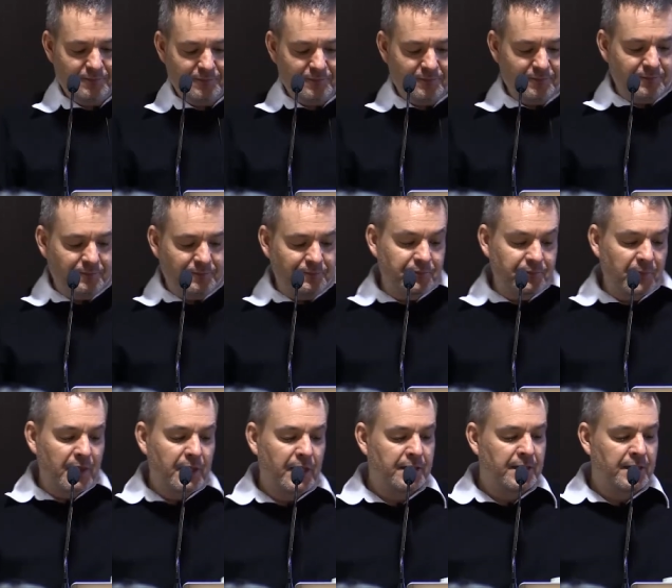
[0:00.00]

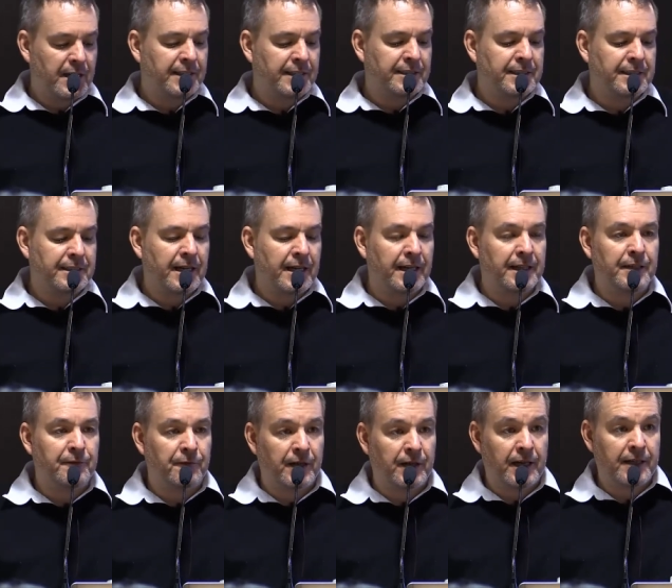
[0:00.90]
In
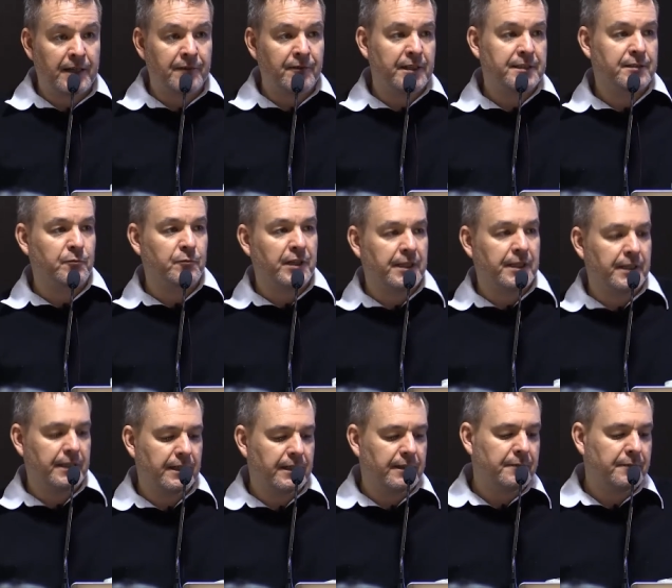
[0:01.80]
1995,
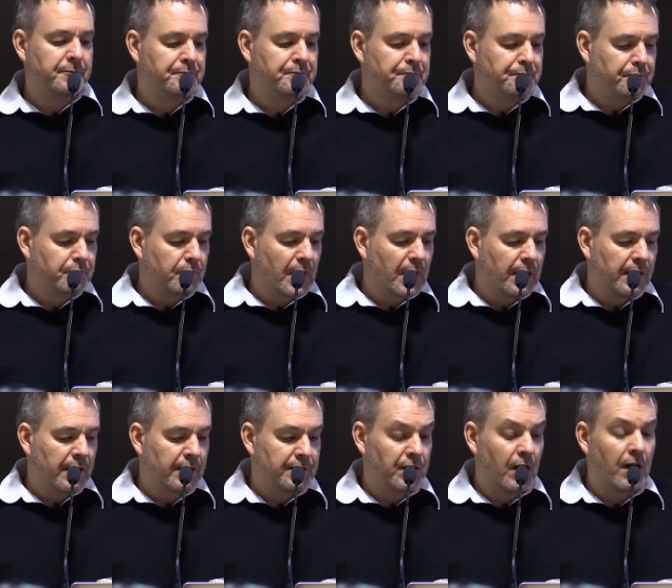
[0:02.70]

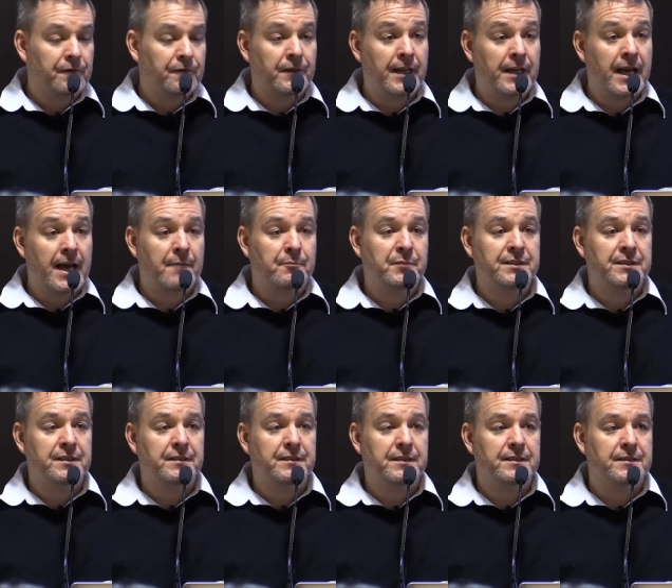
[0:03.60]
as often
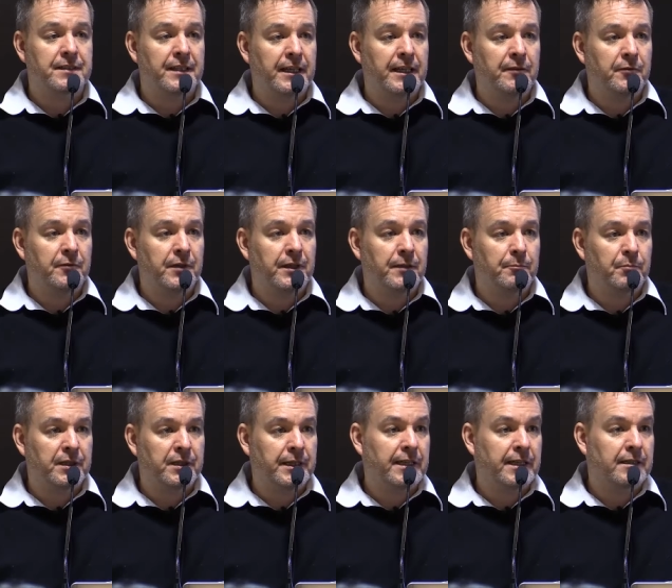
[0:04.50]
happens in the city,
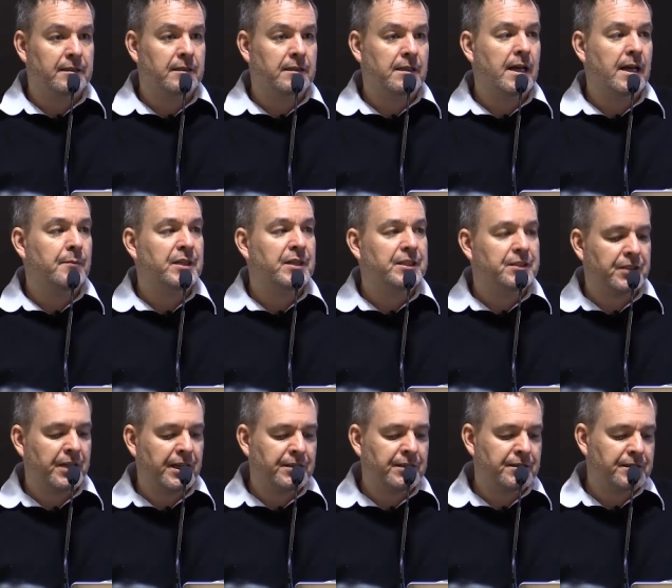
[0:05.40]
political climate
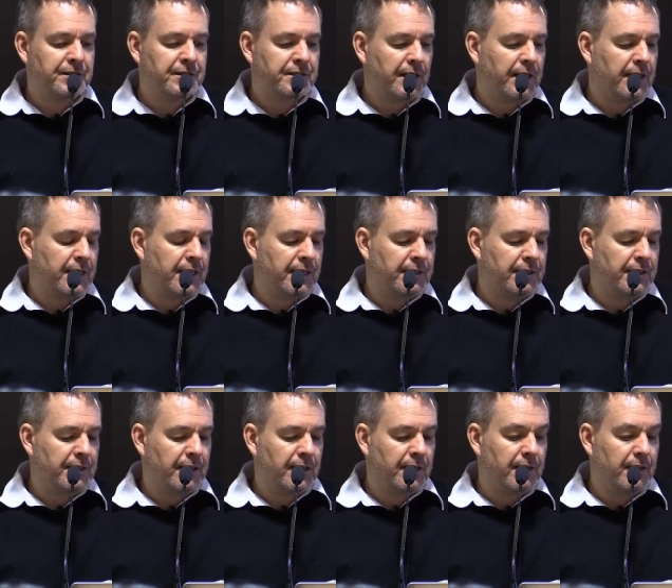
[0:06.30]
changes,
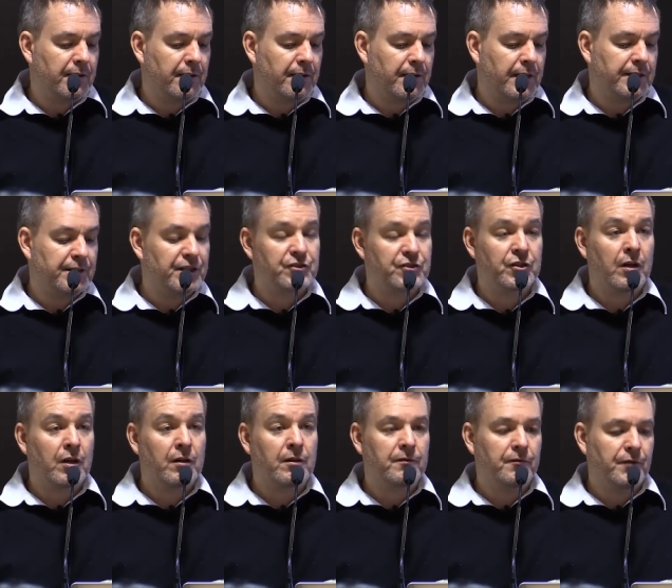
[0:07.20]
and they
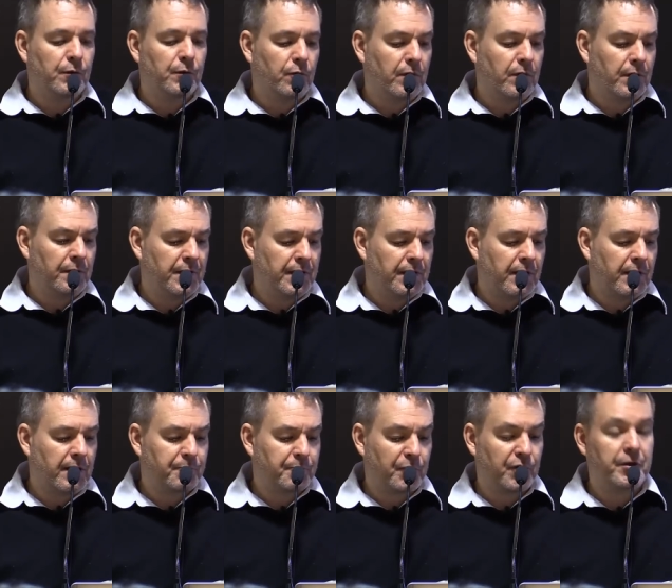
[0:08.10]
dissolved the
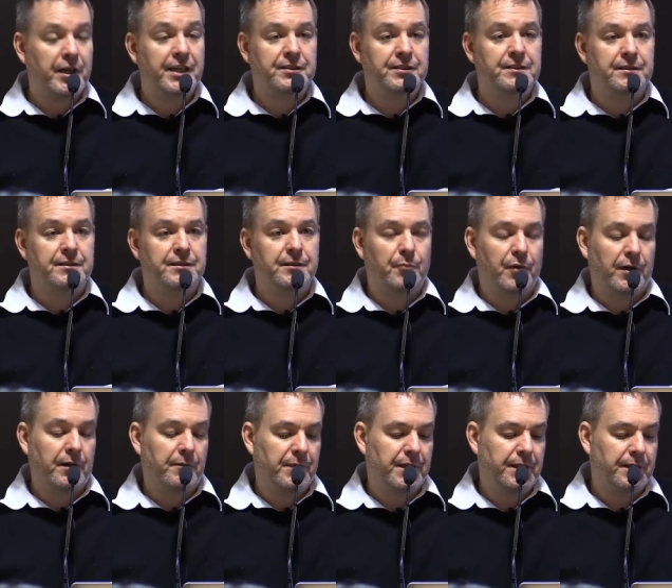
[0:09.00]
operations
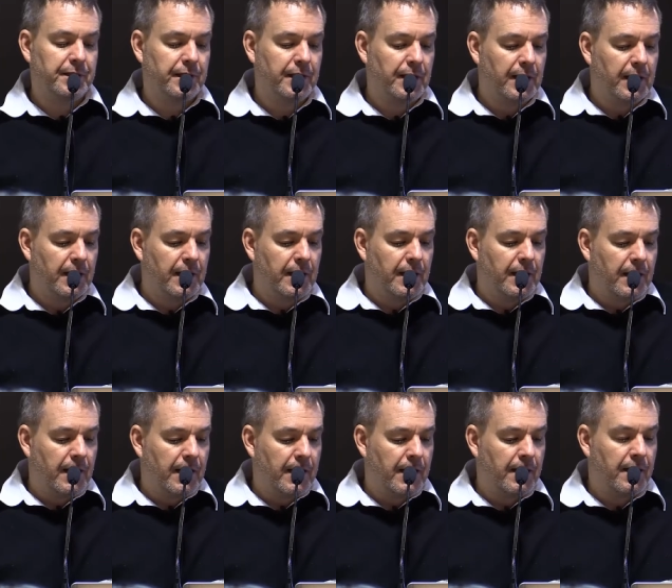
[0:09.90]
department.
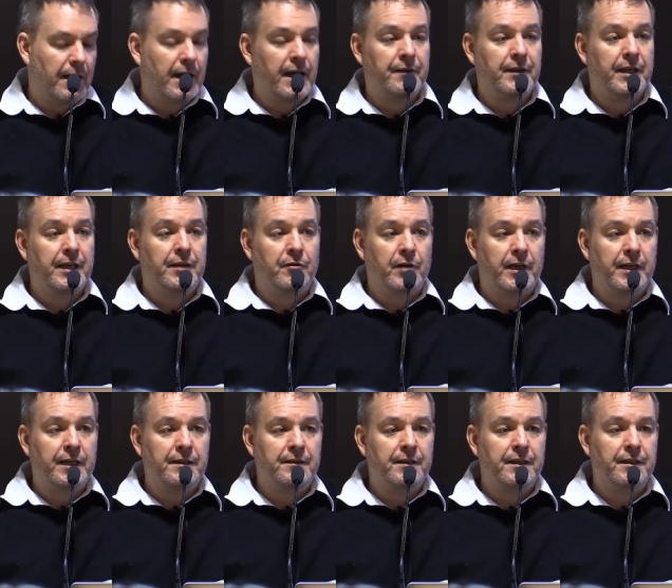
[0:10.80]
And they
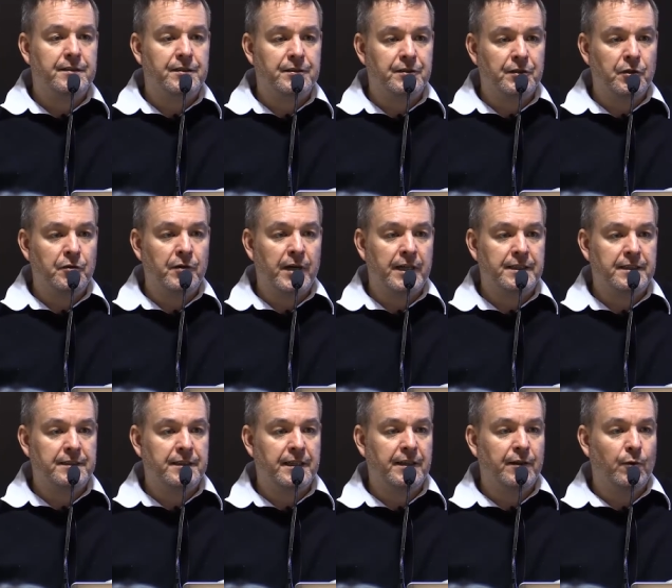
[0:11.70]
created this new
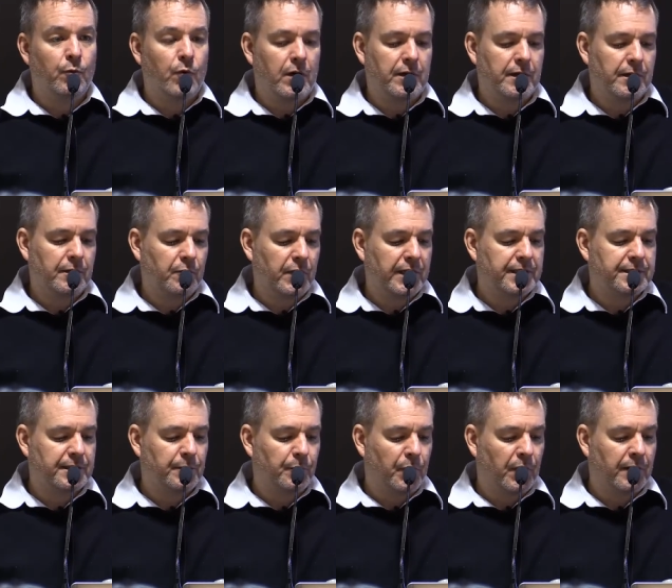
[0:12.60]
entity, the Water and
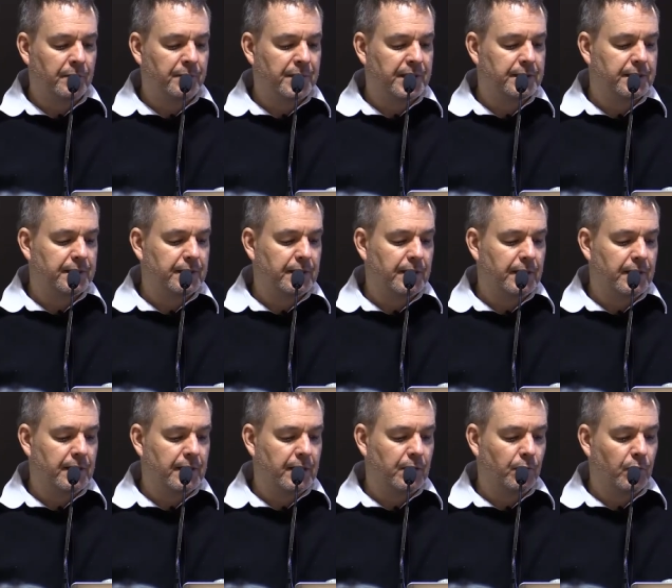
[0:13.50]
Waste Department,
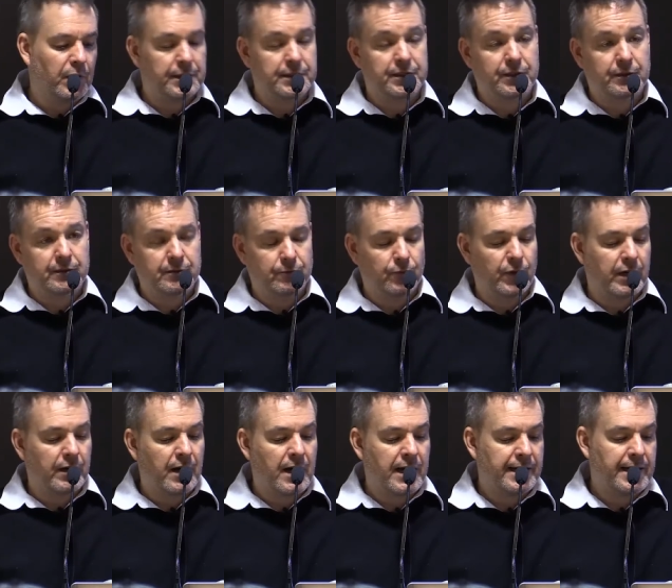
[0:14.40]

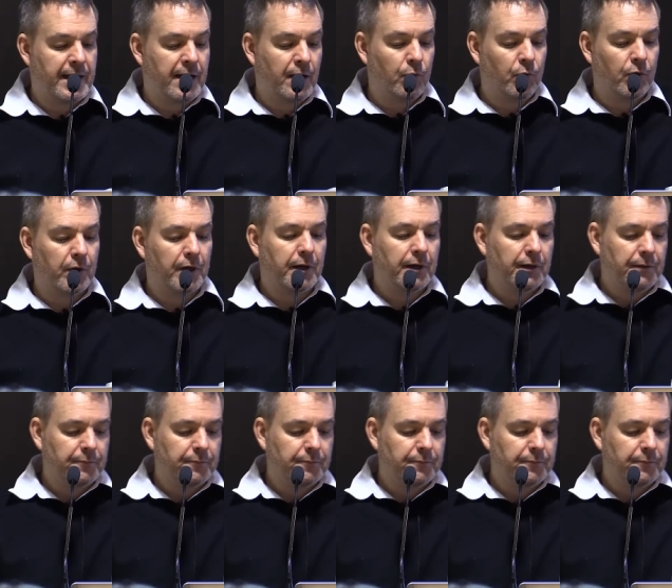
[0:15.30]
where I now work.